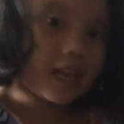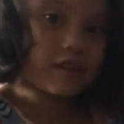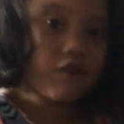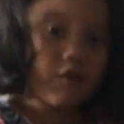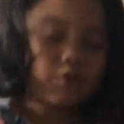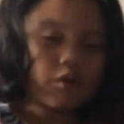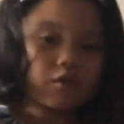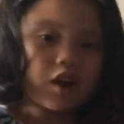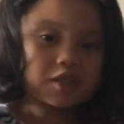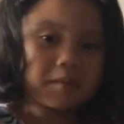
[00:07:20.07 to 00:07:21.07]
Thank you,
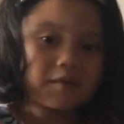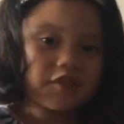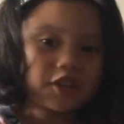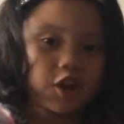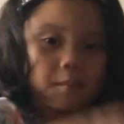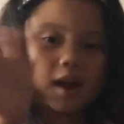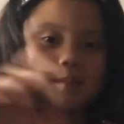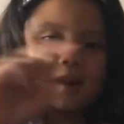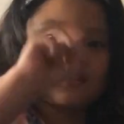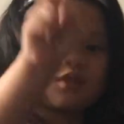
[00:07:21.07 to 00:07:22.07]
everyone, watching my
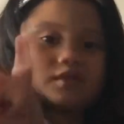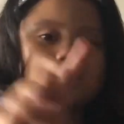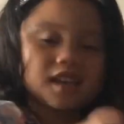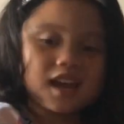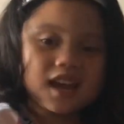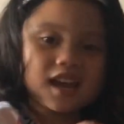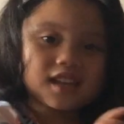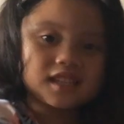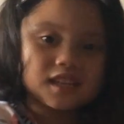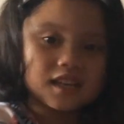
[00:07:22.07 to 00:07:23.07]
video.
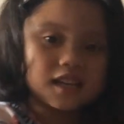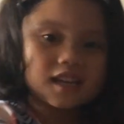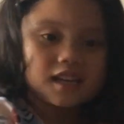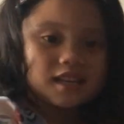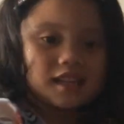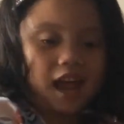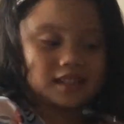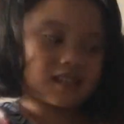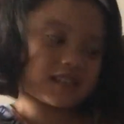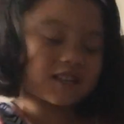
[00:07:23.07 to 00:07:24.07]
Bye-bye, deuces. Like
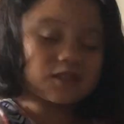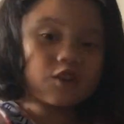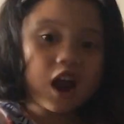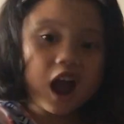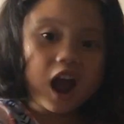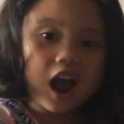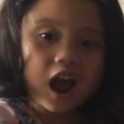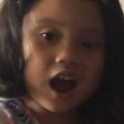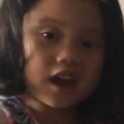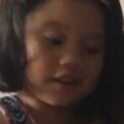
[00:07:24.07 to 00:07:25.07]
and
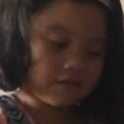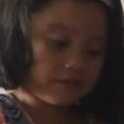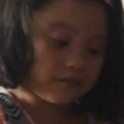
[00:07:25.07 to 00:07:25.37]
subscribe.